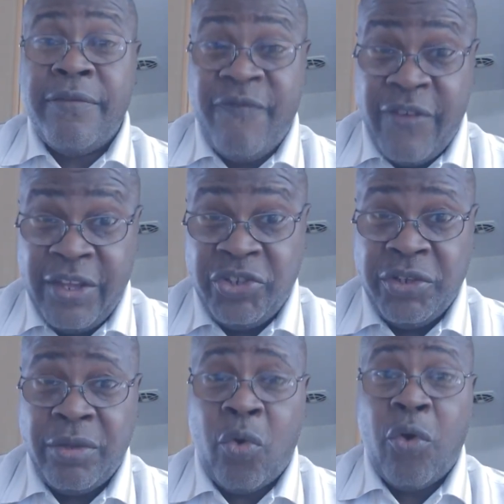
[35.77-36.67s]

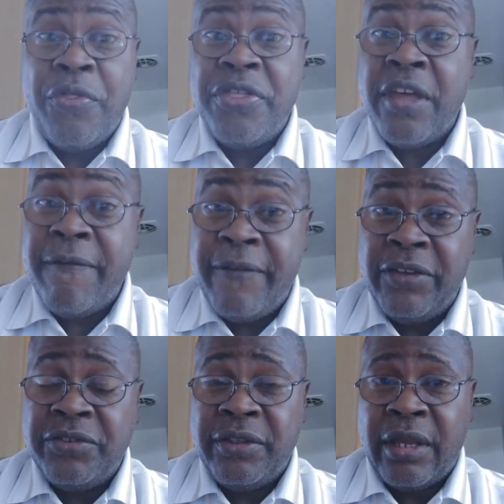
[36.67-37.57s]
vision or the
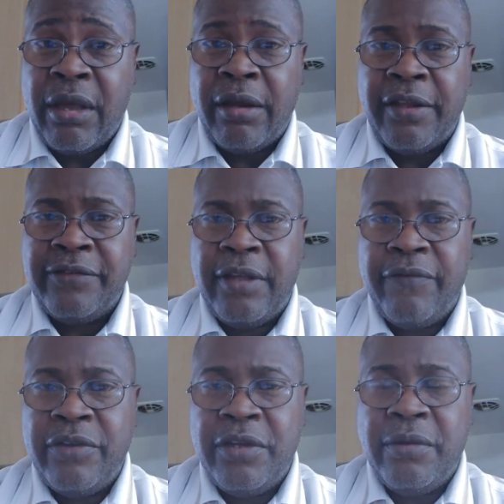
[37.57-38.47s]
vision that God has
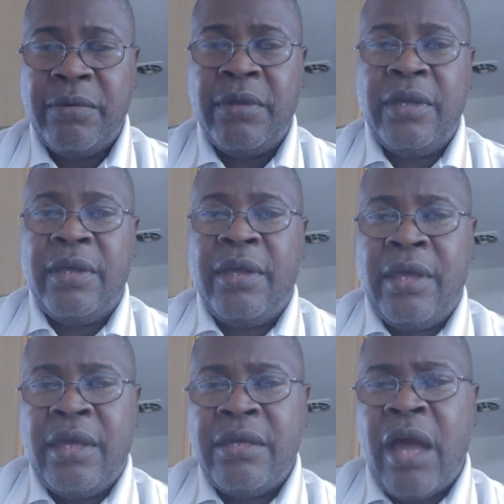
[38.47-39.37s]
given you.
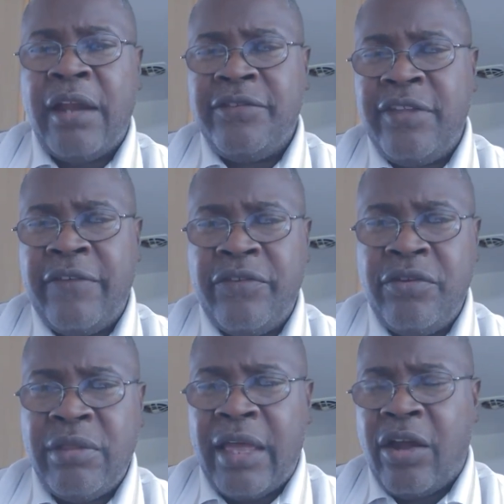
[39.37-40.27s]
God has given
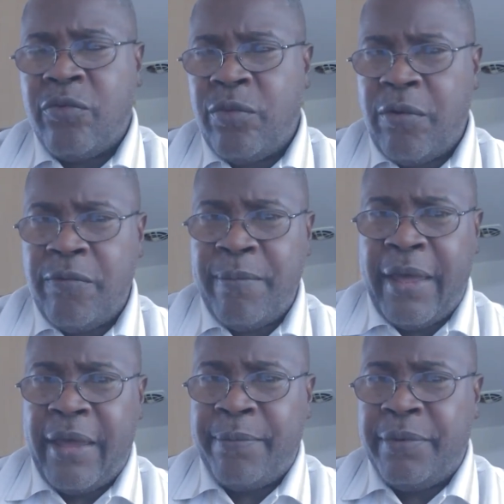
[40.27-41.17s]
you like a
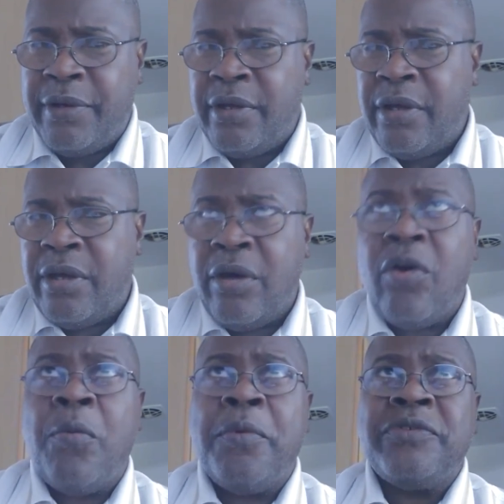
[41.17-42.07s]
roadmap,
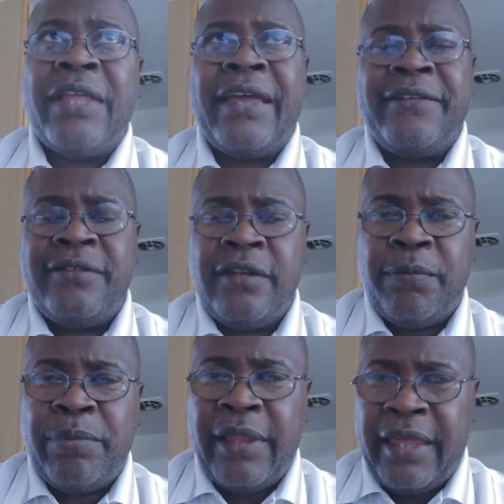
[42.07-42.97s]
almost like a set
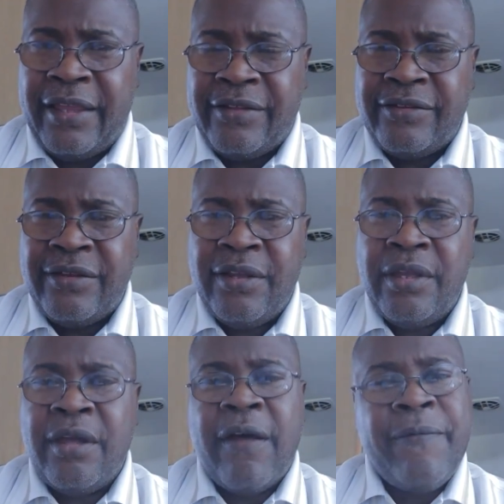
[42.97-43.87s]
of plans
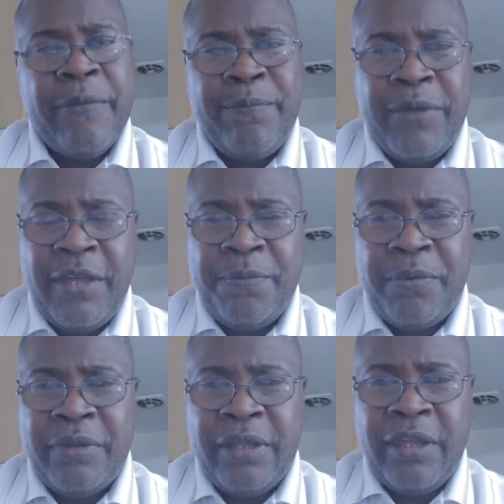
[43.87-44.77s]
of the
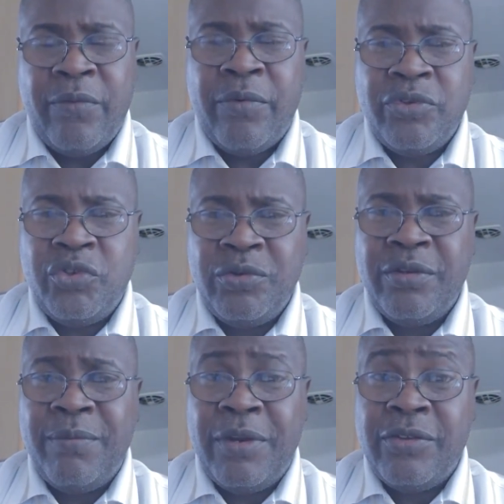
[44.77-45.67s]
people that he wants you
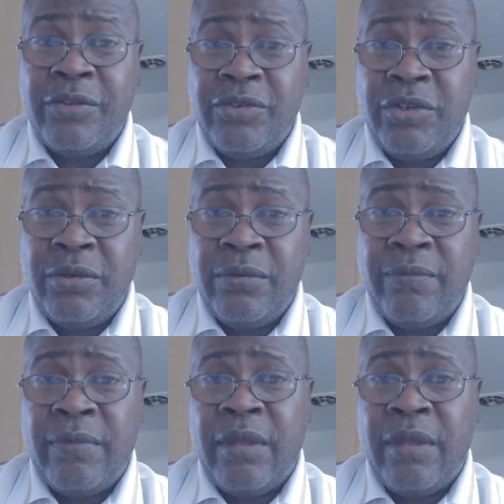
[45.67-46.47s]
to minister to.